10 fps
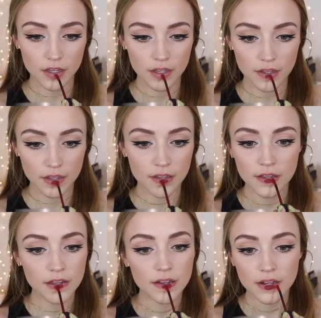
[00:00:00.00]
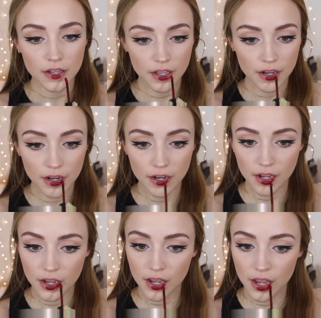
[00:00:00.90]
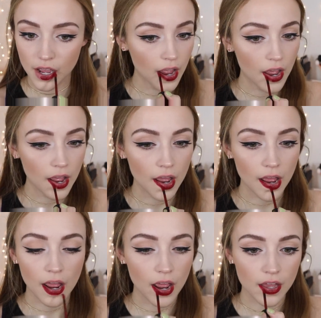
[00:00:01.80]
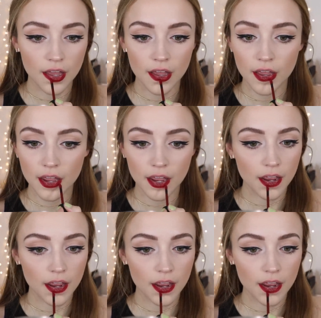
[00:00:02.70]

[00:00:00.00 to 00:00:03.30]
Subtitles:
(silence)